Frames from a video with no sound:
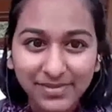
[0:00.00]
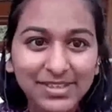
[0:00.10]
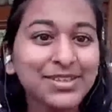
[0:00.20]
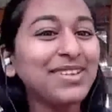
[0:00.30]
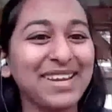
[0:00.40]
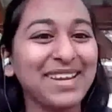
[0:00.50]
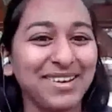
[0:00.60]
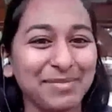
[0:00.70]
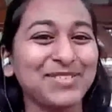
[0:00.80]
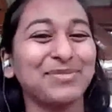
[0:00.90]
You can make
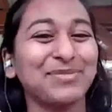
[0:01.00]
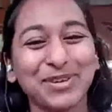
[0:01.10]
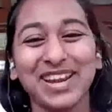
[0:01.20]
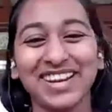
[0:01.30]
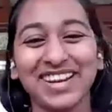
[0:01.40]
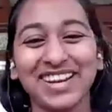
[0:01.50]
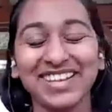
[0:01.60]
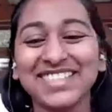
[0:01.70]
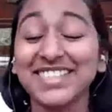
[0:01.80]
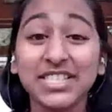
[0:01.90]
compost from organic waste
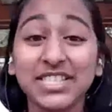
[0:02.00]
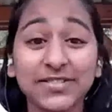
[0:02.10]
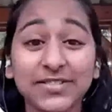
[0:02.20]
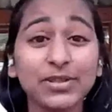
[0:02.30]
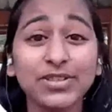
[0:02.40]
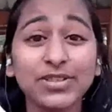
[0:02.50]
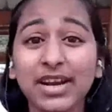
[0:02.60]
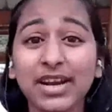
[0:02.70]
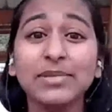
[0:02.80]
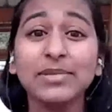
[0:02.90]
such as food
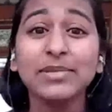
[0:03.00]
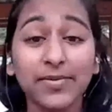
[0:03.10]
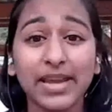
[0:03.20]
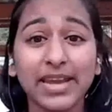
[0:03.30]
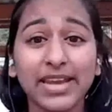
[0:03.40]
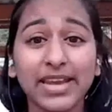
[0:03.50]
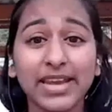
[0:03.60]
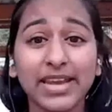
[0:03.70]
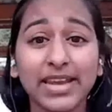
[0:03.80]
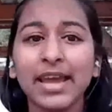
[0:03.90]
scraps, yard
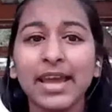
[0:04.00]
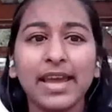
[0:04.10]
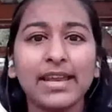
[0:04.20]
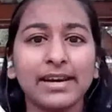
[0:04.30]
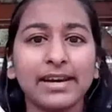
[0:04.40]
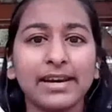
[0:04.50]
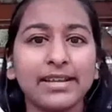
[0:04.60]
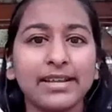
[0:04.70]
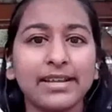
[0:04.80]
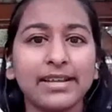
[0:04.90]
waste, and
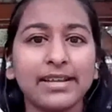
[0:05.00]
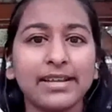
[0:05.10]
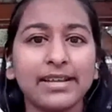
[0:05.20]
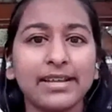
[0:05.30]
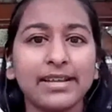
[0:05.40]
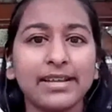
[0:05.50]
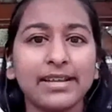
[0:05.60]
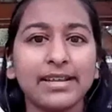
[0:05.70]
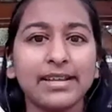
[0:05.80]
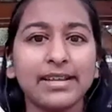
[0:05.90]
these organic
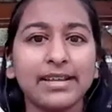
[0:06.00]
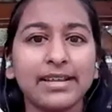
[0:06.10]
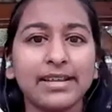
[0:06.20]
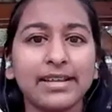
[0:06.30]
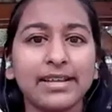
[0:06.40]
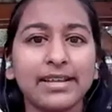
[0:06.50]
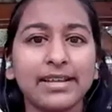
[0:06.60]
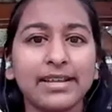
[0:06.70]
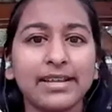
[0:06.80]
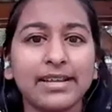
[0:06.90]
materials make up about
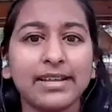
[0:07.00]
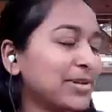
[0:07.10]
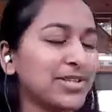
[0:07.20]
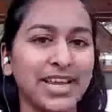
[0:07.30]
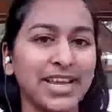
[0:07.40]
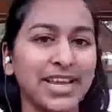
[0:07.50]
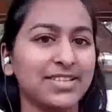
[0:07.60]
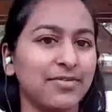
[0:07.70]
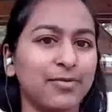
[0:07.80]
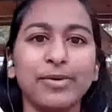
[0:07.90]

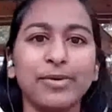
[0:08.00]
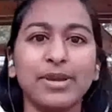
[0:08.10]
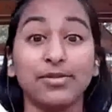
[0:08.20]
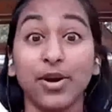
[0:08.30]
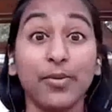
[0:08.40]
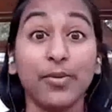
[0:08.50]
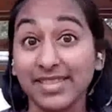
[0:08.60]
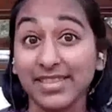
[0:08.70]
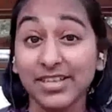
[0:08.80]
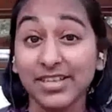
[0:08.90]
50% of what we throw
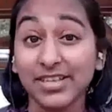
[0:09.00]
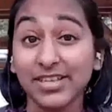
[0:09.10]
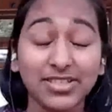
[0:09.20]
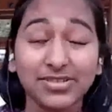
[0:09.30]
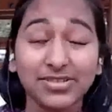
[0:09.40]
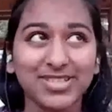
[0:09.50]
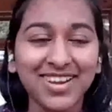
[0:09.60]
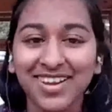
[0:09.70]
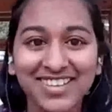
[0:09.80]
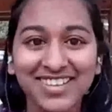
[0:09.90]
away in the trash, which
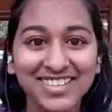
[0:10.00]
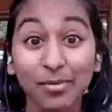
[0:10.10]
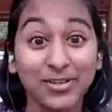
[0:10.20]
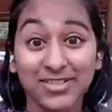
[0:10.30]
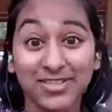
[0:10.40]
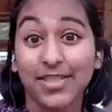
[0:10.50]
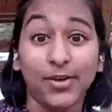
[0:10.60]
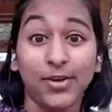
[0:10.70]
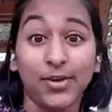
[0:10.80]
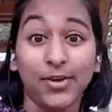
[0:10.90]
is almost a
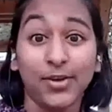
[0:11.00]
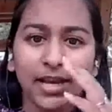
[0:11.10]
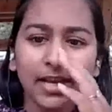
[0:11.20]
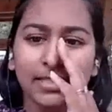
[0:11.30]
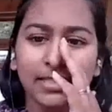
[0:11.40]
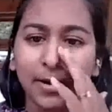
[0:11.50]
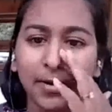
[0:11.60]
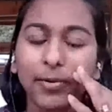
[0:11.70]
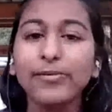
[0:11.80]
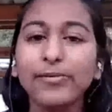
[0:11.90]
third.
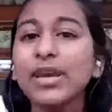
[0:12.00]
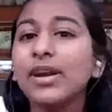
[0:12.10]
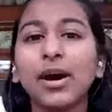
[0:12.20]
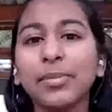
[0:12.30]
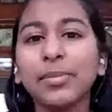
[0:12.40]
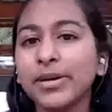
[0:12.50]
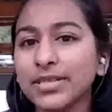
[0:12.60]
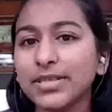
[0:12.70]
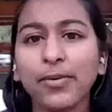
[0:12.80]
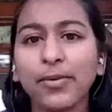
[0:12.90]
So when we
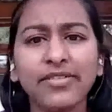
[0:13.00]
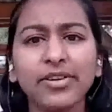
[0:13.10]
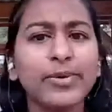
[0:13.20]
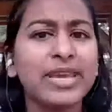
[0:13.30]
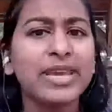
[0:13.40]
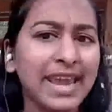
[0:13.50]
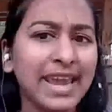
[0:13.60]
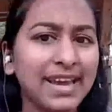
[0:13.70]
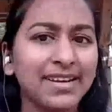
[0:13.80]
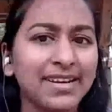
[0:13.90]
compost whatever we
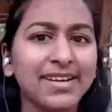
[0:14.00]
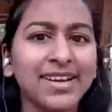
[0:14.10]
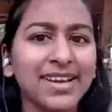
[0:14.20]
can,